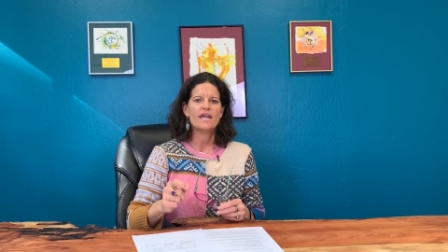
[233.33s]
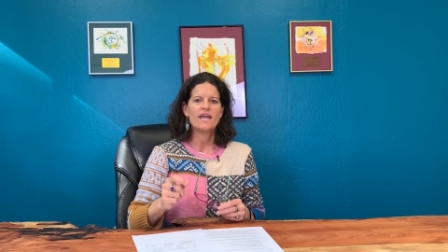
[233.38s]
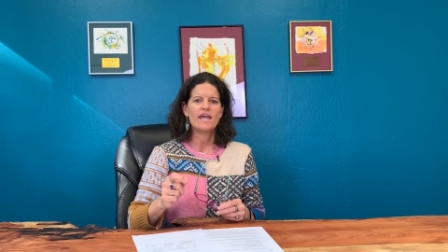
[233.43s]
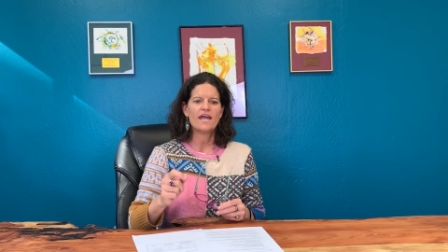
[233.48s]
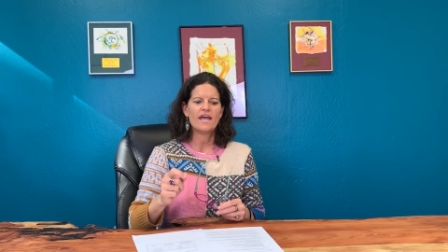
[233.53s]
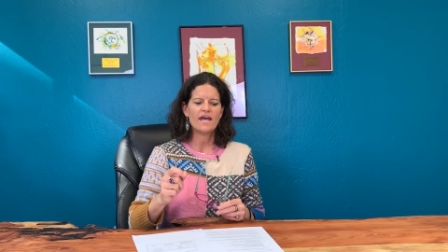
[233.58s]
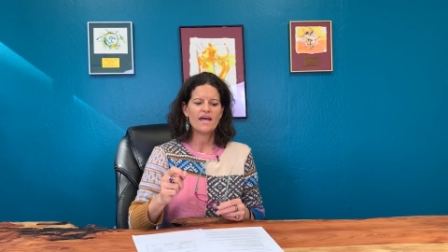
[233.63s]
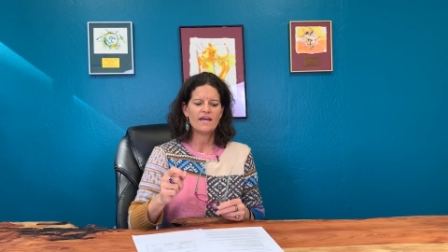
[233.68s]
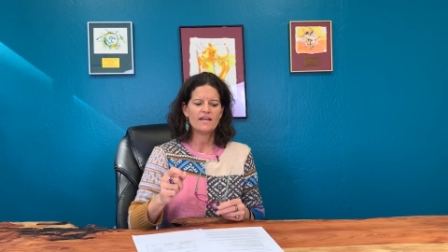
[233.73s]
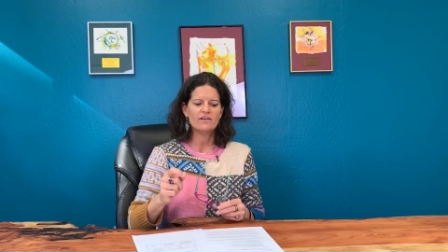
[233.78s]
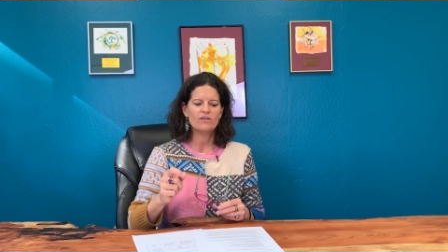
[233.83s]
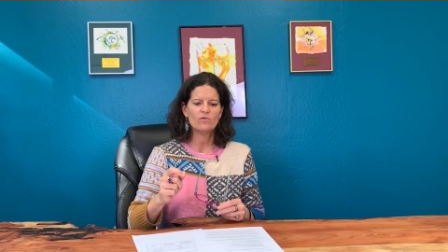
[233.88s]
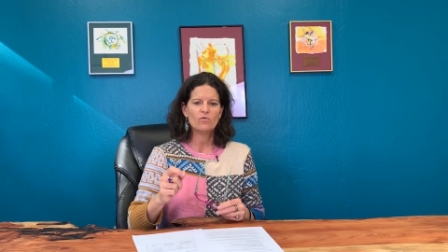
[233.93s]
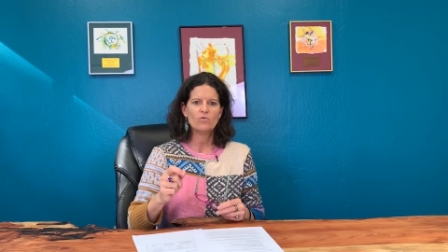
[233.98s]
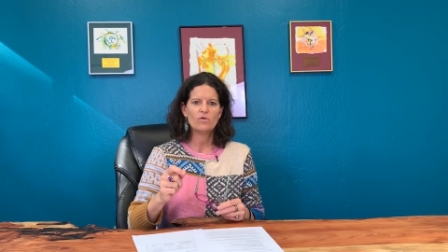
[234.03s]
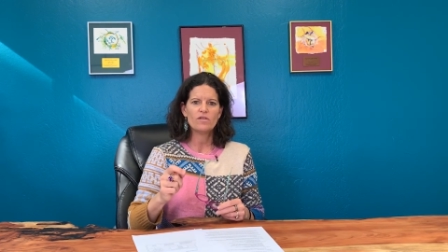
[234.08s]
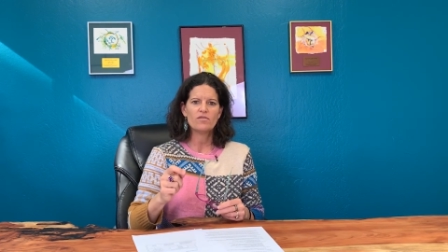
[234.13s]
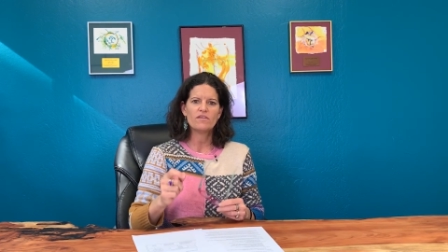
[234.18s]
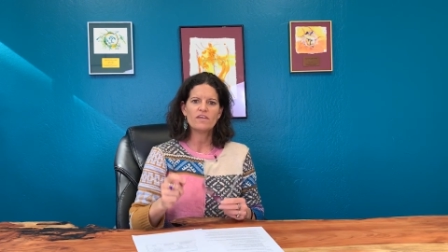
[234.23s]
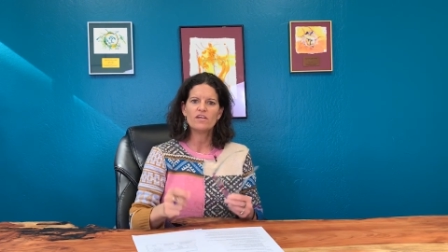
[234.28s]
And
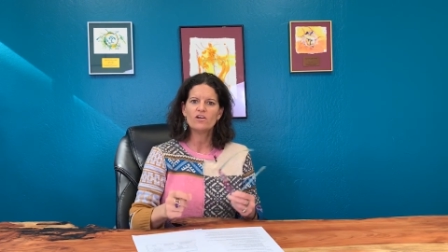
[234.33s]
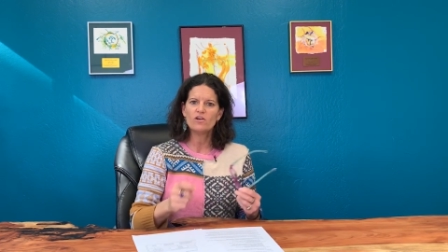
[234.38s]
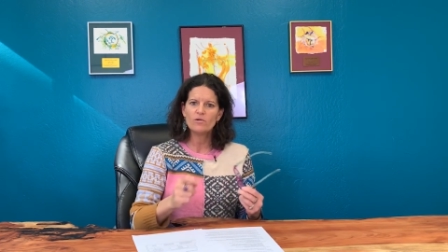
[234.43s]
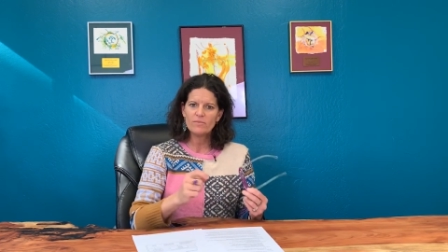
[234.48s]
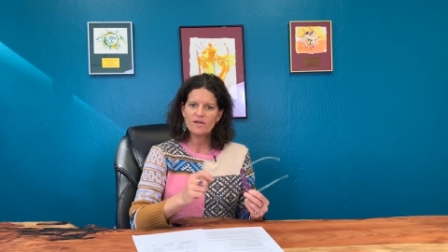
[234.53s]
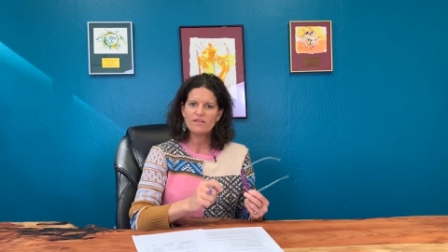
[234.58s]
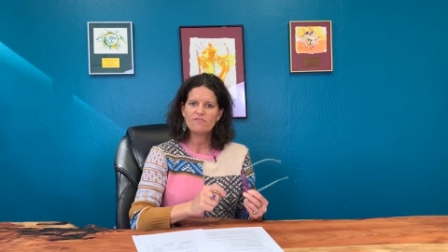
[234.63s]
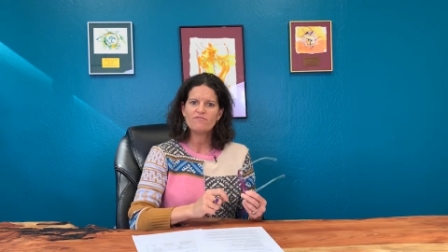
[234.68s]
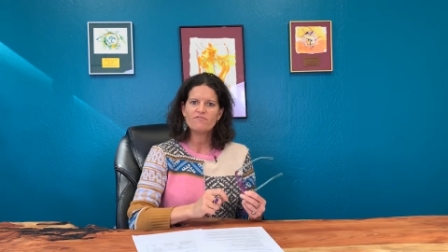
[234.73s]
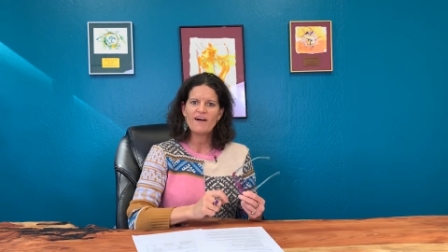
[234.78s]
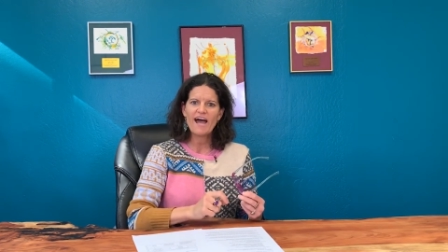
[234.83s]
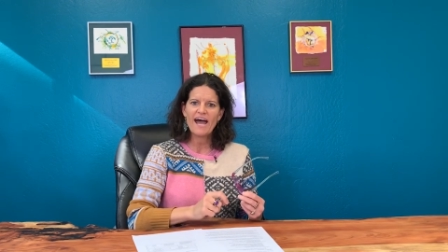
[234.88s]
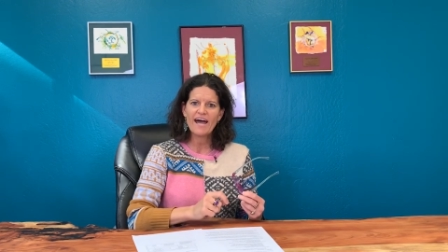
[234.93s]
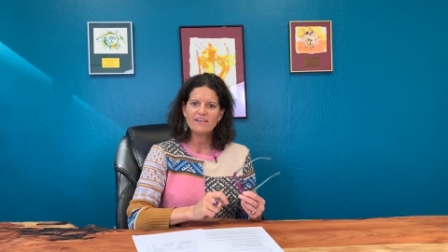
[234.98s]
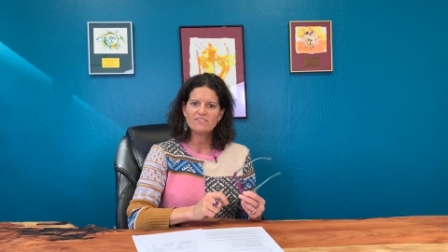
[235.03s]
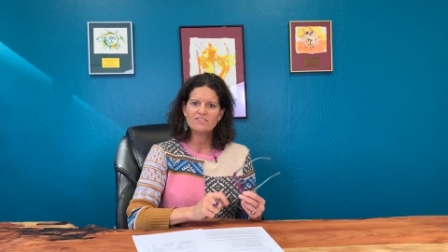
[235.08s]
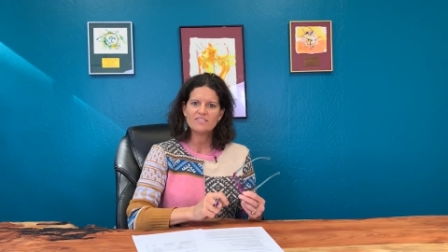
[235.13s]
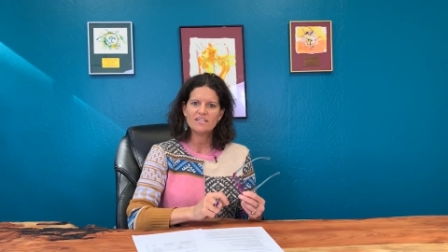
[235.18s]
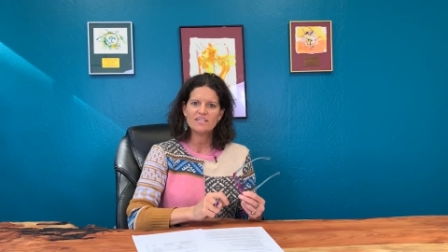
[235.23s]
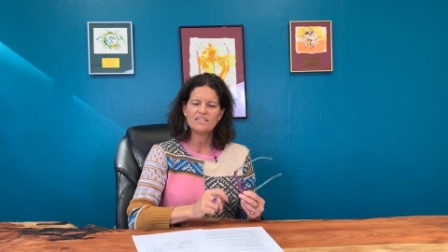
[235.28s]
with intermittent
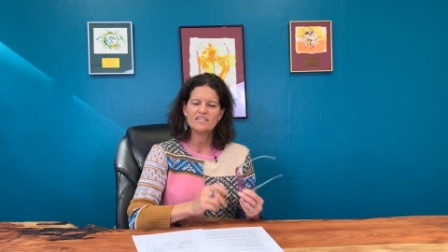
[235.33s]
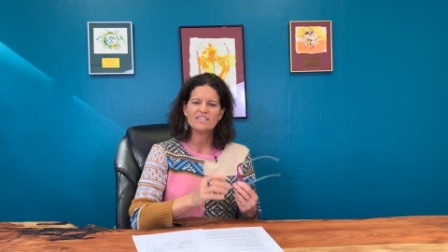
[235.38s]
fasting,